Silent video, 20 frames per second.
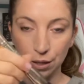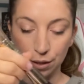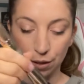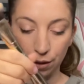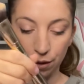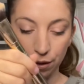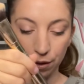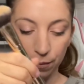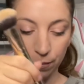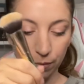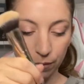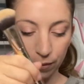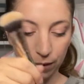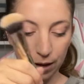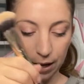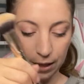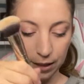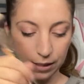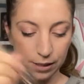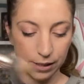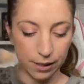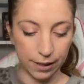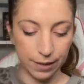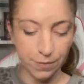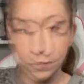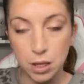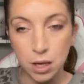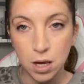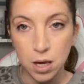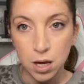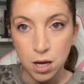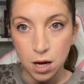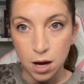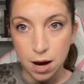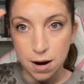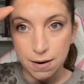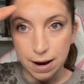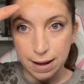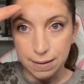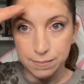the bronzer. All
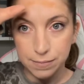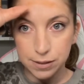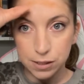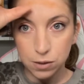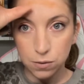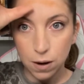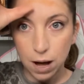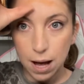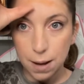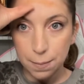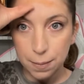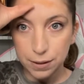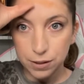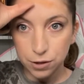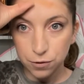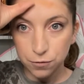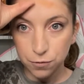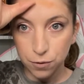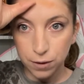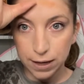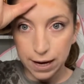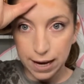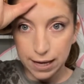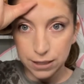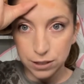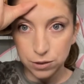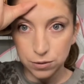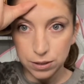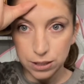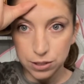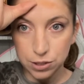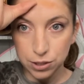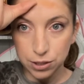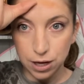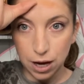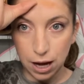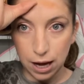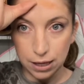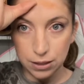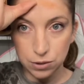right, so up on your forehead, you did your
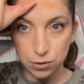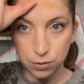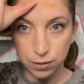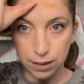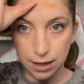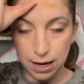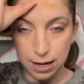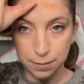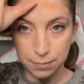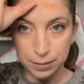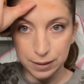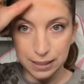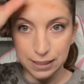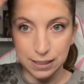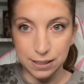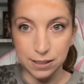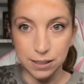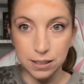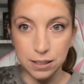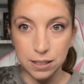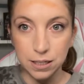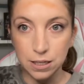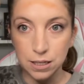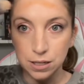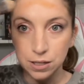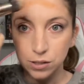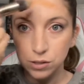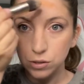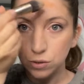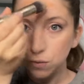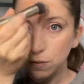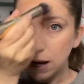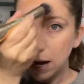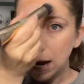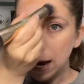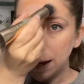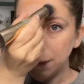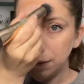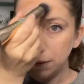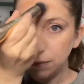contour up here. So
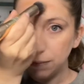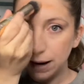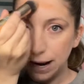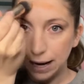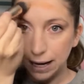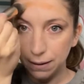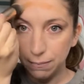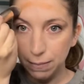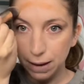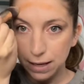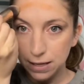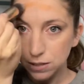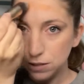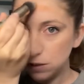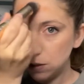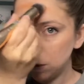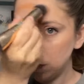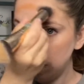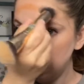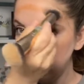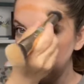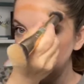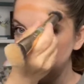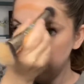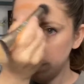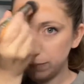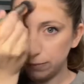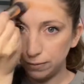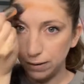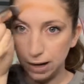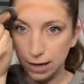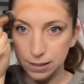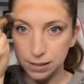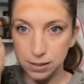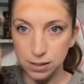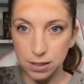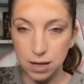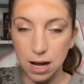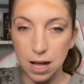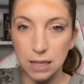I would recommend doing your
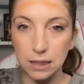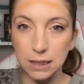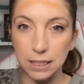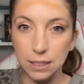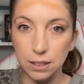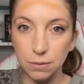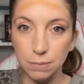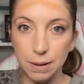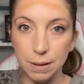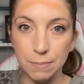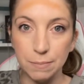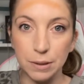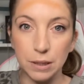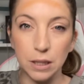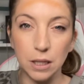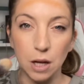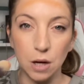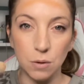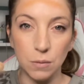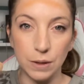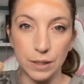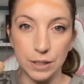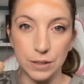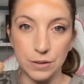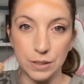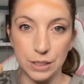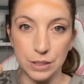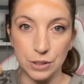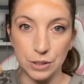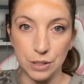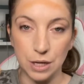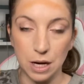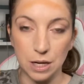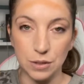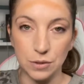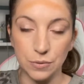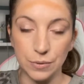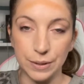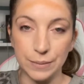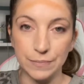bronzer a little bit below where you did your
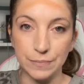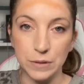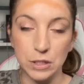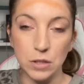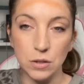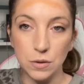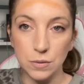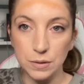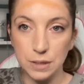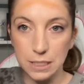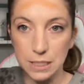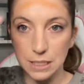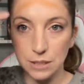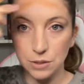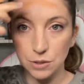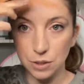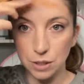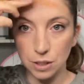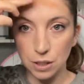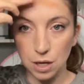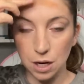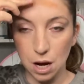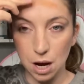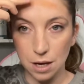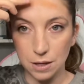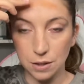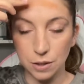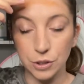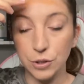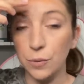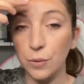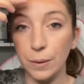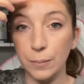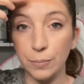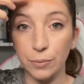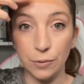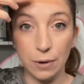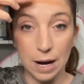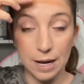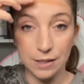contour. You don't need your
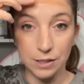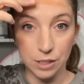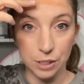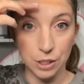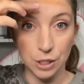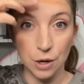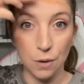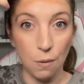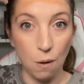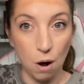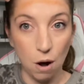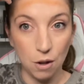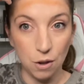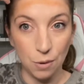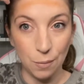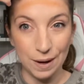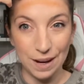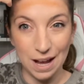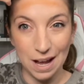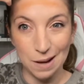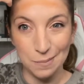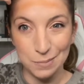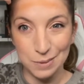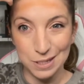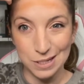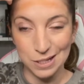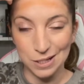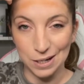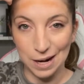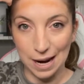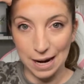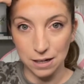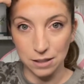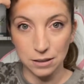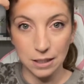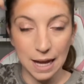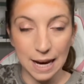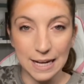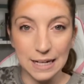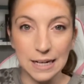bronzer to go all the way up to your
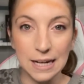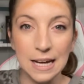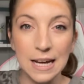hairline.